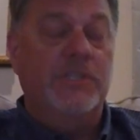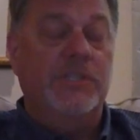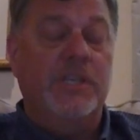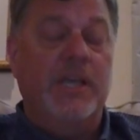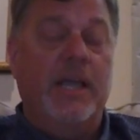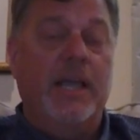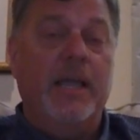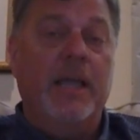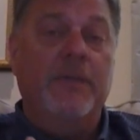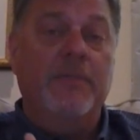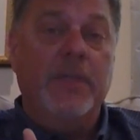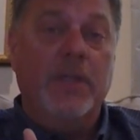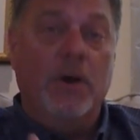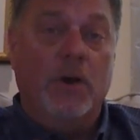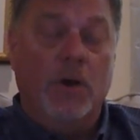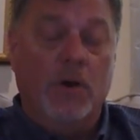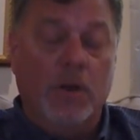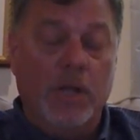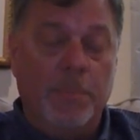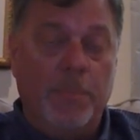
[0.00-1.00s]
say in the
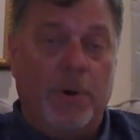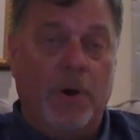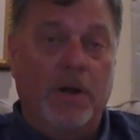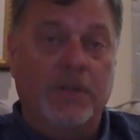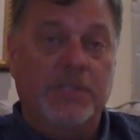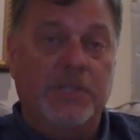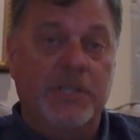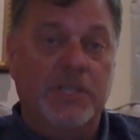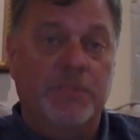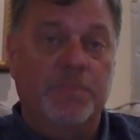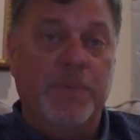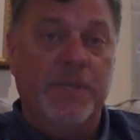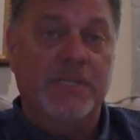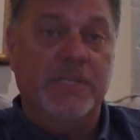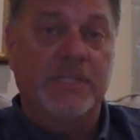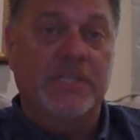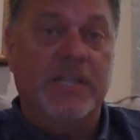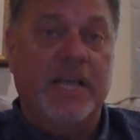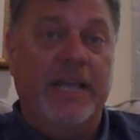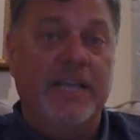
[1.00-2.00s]
early parts of this
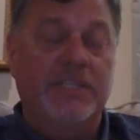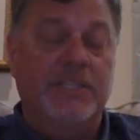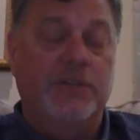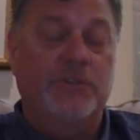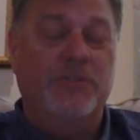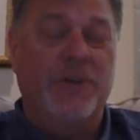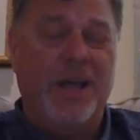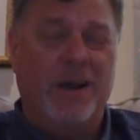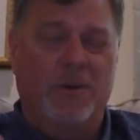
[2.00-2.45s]
business, I used to